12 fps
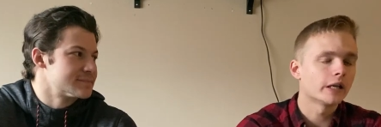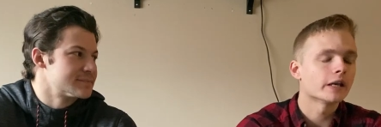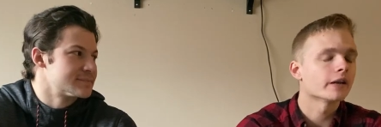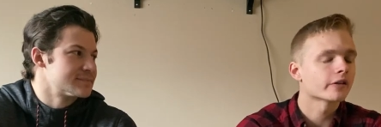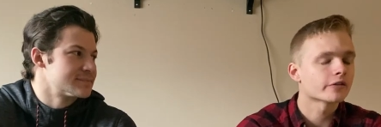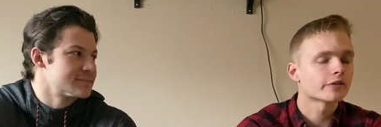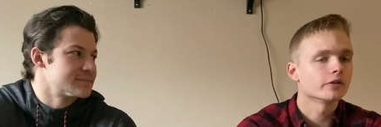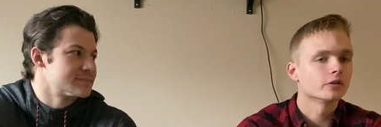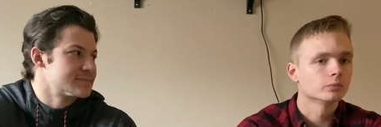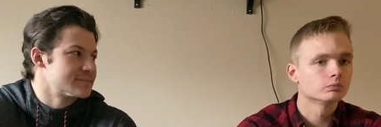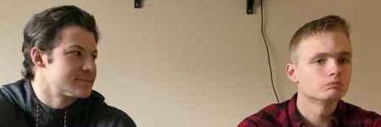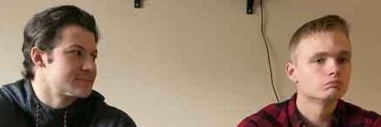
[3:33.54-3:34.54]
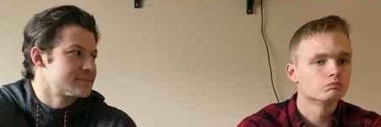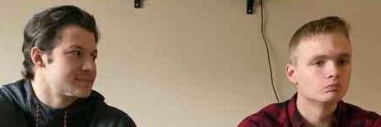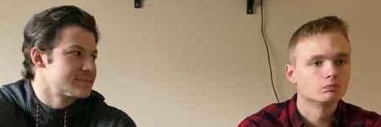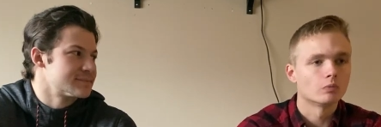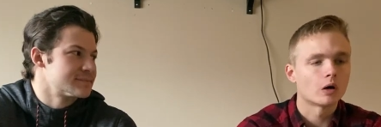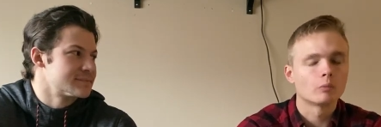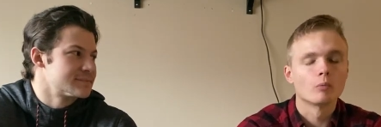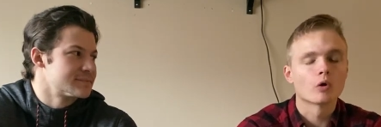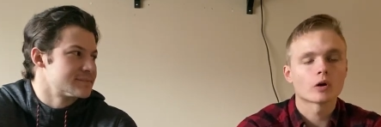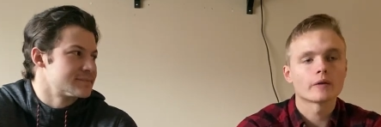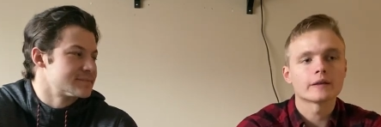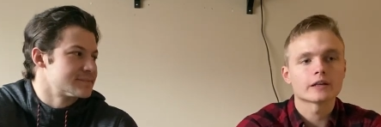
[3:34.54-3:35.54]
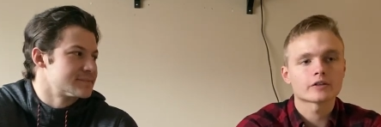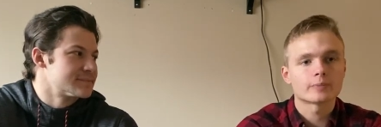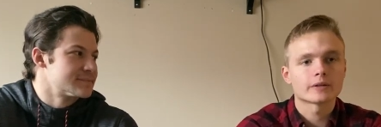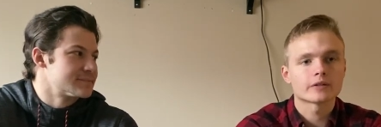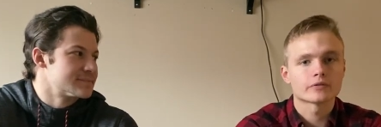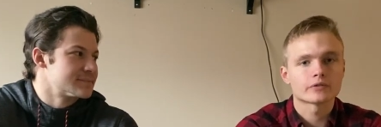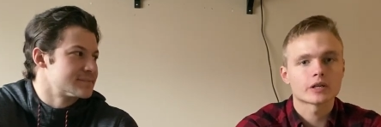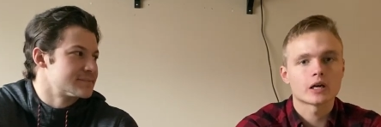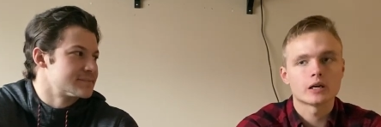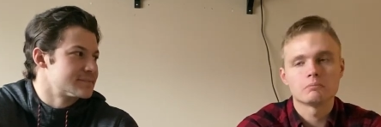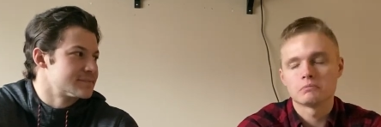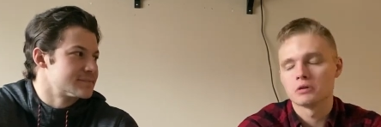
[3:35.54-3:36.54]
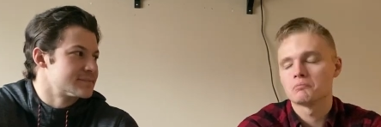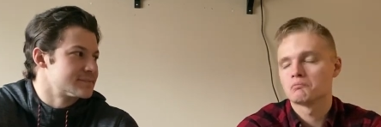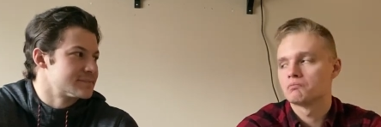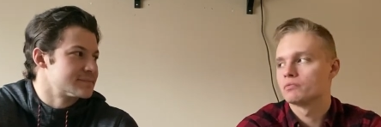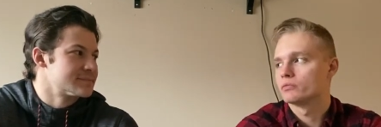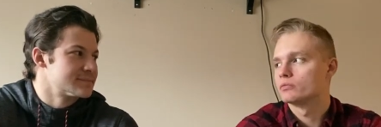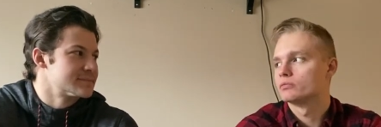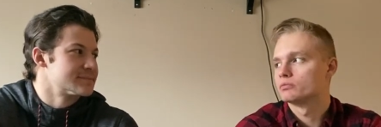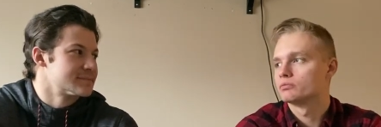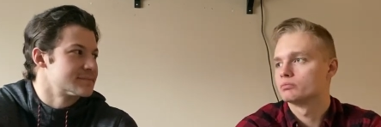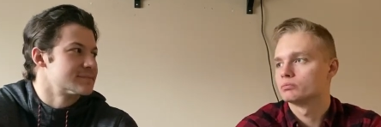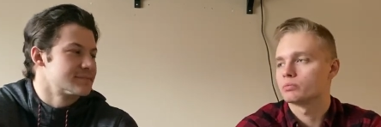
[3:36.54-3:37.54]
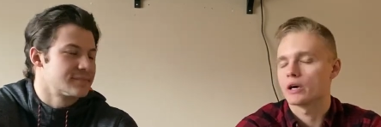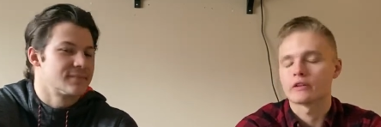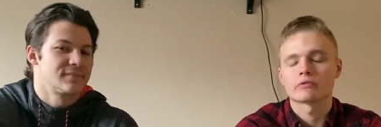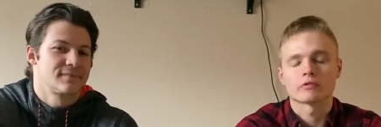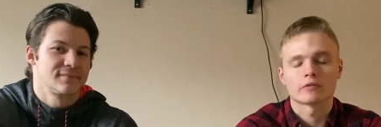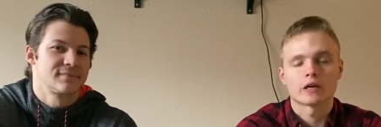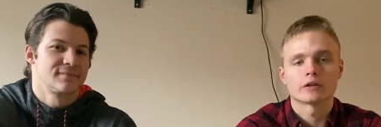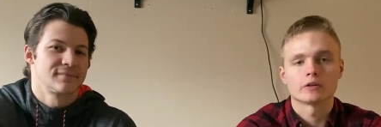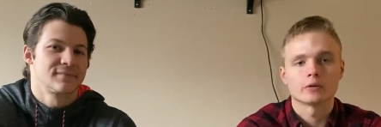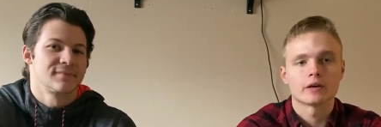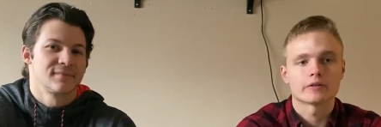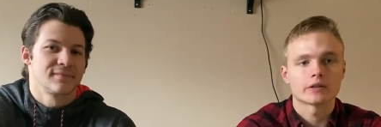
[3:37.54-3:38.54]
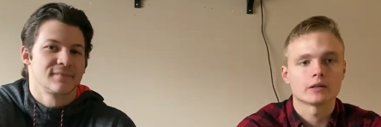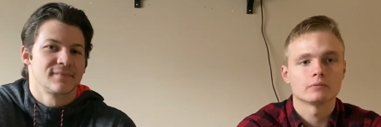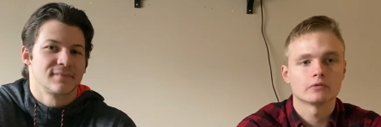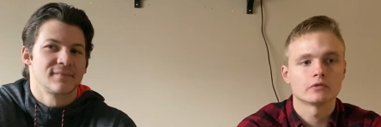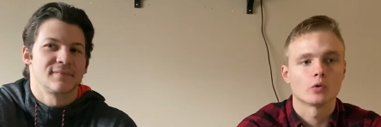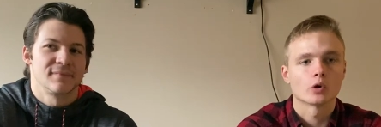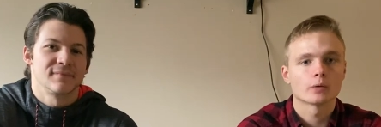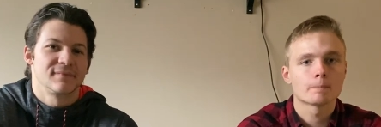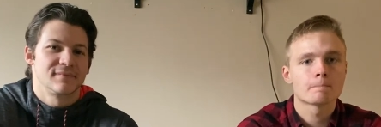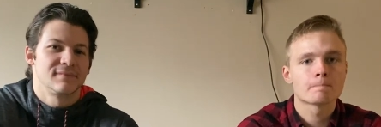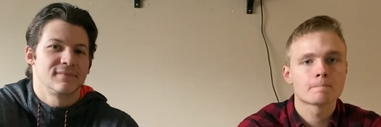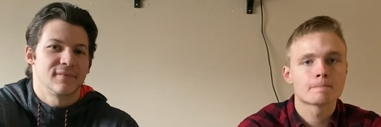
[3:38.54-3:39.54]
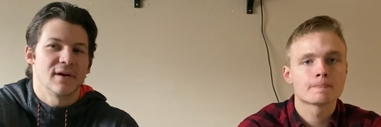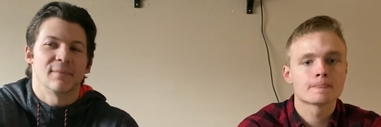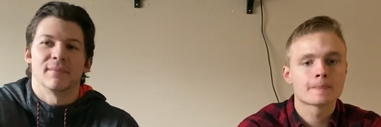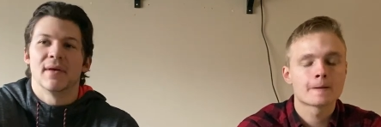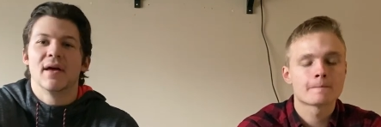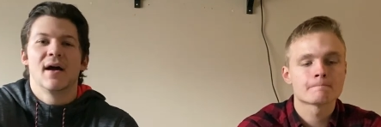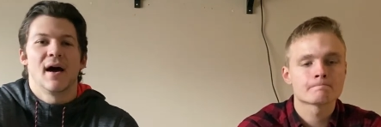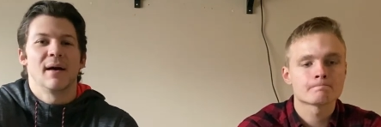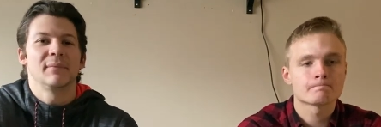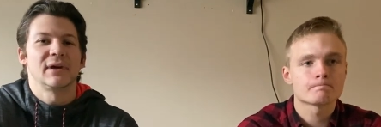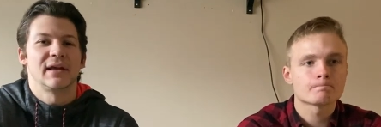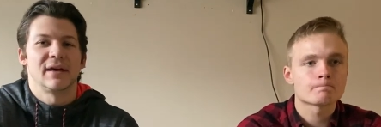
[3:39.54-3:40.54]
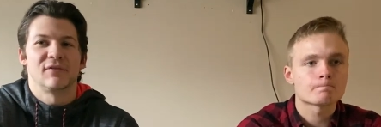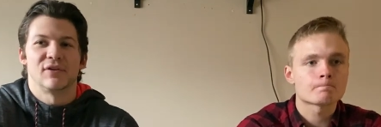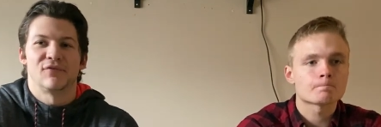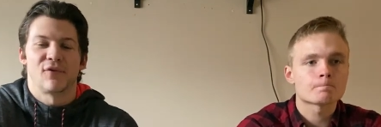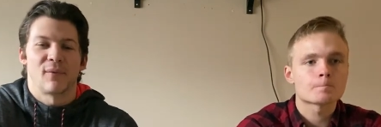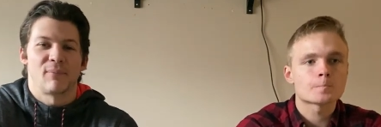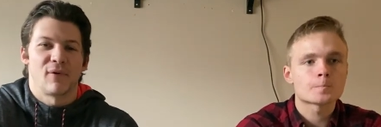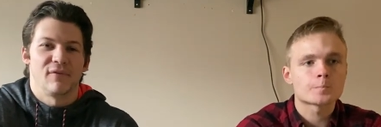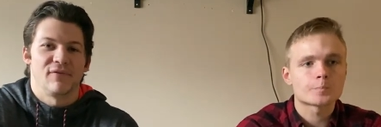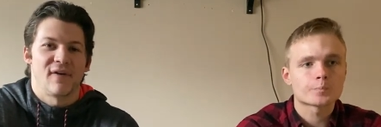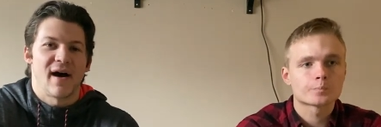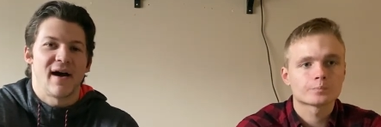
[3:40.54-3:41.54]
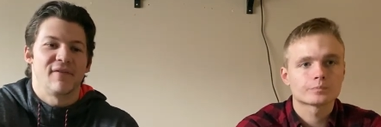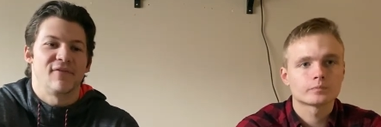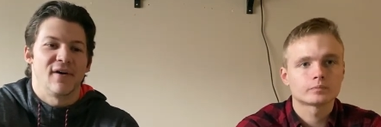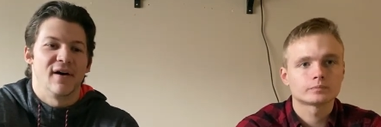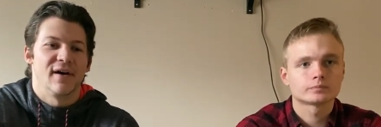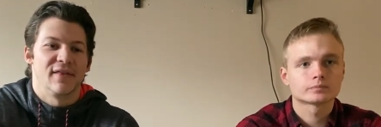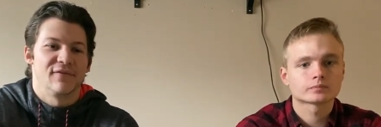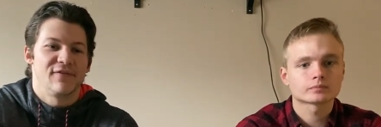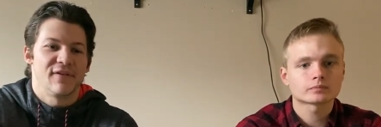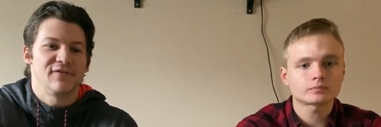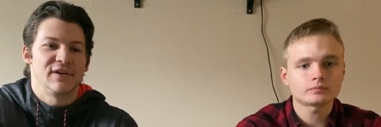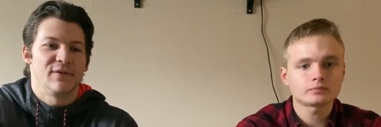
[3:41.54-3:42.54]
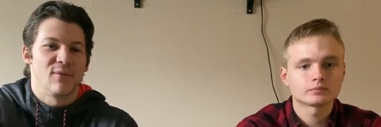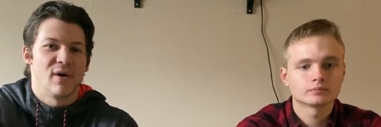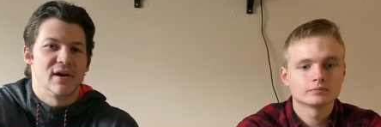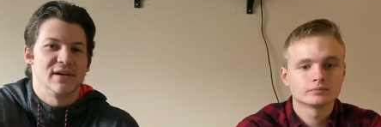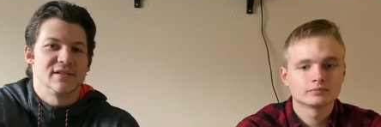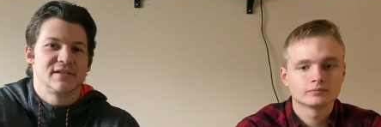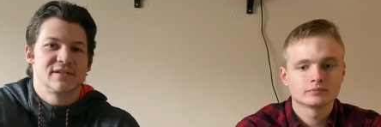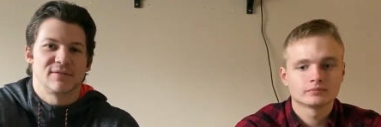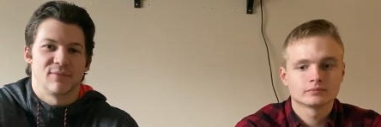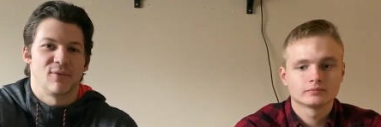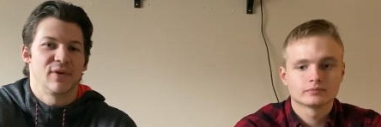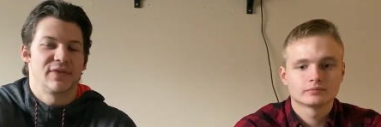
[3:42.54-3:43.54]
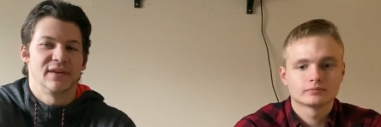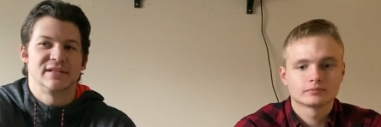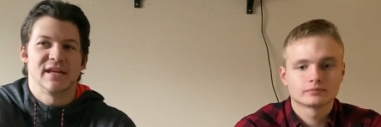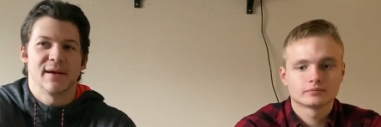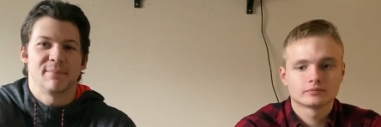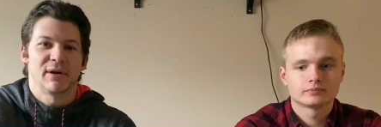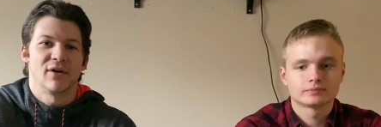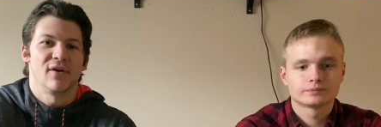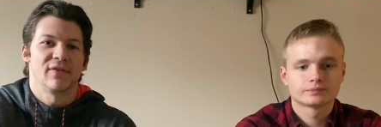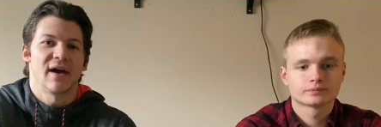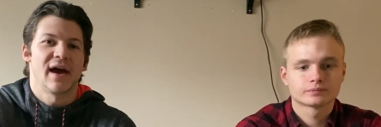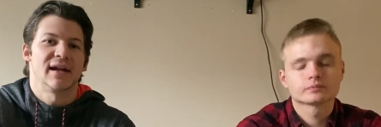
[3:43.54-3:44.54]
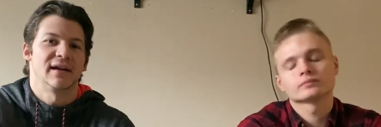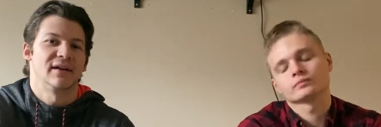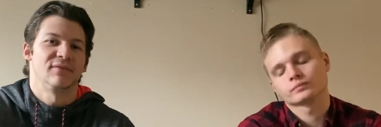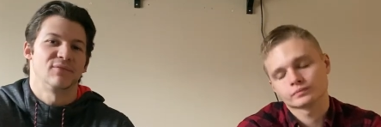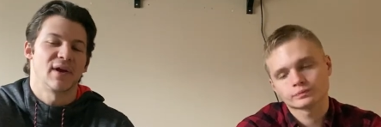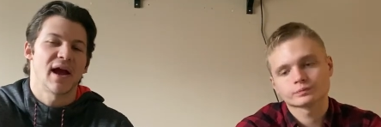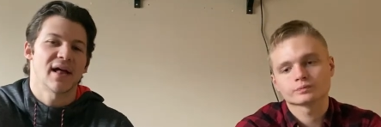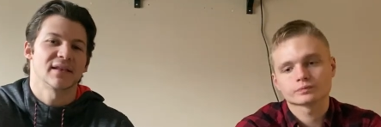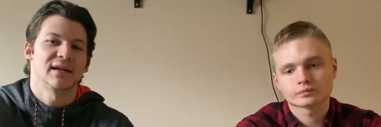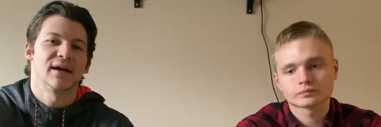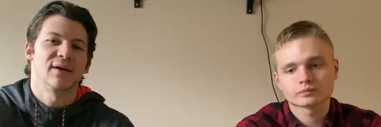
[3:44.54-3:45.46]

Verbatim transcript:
Speaker 1: it is still more on the expensive side, but price for value, I say four.
Speaker 2: Yep. I'm going to give it a 4.5. Uh, the 50 was with the tip and all that. And in reality,